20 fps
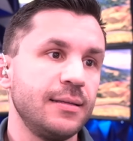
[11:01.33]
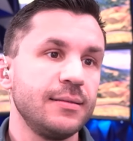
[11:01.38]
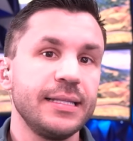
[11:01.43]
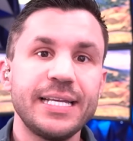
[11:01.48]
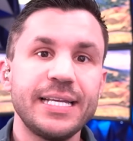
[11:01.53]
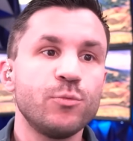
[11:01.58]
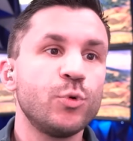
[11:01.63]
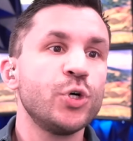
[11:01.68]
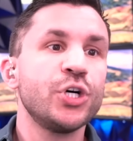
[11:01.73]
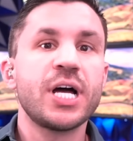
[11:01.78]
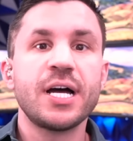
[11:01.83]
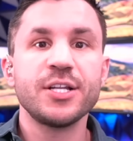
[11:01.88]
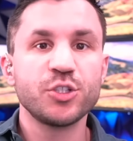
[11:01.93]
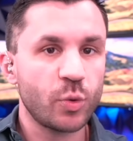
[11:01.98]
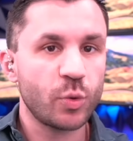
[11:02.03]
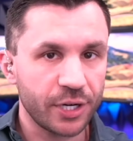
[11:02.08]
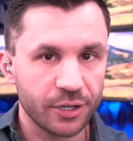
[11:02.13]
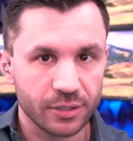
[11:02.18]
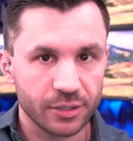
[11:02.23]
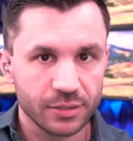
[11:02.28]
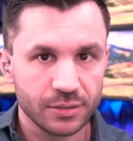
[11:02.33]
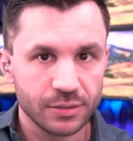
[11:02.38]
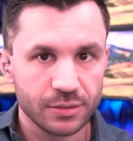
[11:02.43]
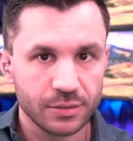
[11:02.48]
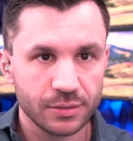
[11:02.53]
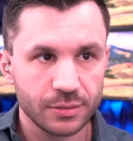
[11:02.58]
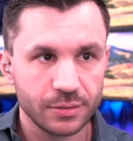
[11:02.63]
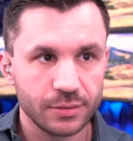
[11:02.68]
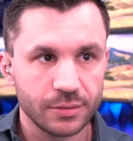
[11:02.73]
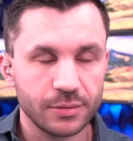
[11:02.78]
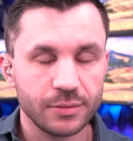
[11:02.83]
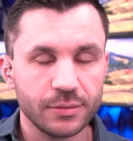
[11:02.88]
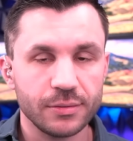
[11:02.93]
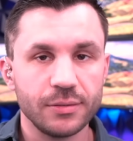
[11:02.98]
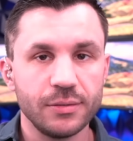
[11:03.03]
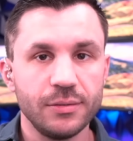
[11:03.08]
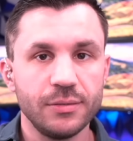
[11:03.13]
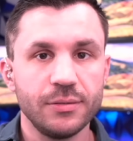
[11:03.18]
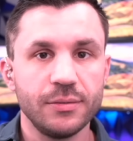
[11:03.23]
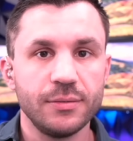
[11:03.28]
Lin Wood on Twitter.
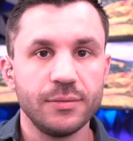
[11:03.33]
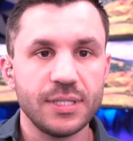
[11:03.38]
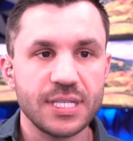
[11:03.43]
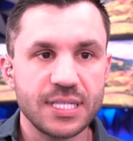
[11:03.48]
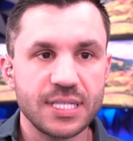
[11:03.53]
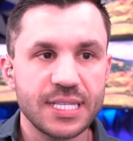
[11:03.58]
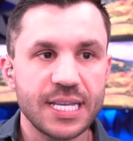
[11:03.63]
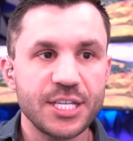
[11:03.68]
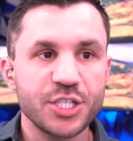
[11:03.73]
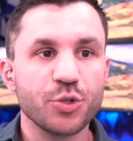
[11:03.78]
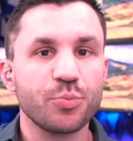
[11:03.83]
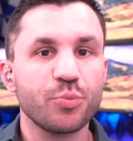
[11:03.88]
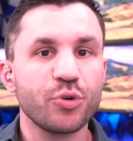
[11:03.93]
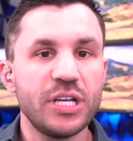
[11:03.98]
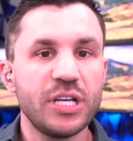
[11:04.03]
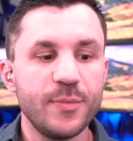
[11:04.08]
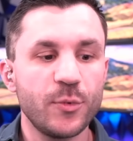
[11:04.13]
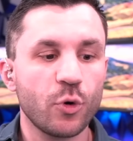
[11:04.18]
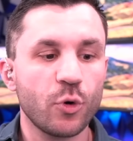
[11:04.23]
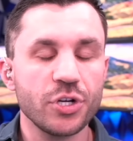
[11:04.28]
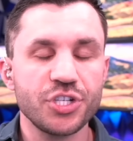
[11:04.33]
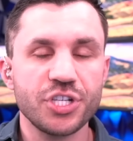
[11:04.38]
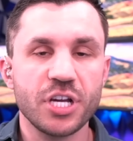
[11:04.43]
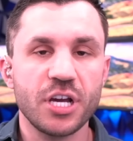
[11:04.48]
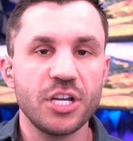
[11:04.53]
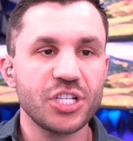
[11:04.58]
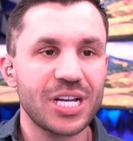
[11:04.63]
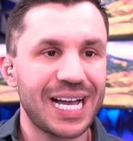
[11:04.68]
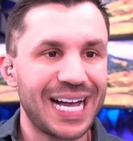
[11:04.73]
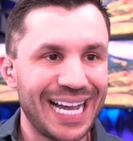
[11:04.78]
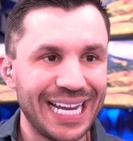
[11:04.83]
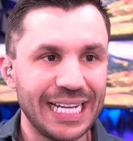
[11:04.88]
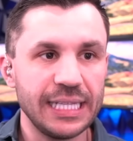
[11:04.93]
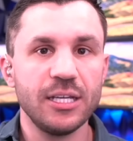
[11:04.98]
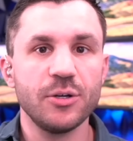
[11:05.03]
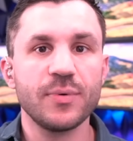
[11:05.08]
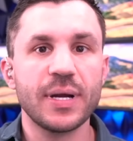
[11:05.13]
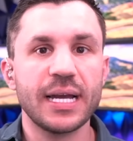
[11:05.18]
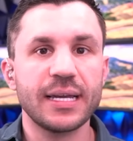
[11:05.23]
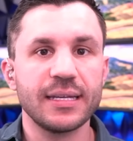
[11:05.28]
This is a Supreme Court judge, highly
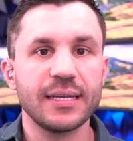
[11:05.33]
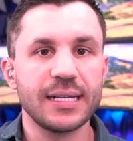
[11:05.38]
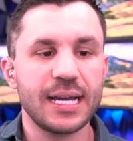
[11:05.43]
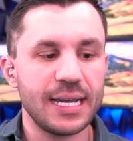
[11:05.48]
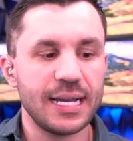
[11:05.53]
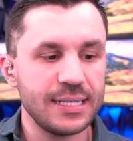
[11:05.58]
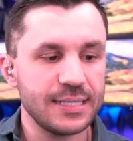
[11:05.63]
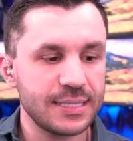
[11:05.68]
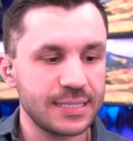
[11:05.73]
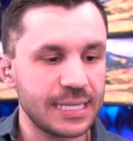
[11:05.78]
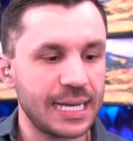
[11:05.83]
recognized,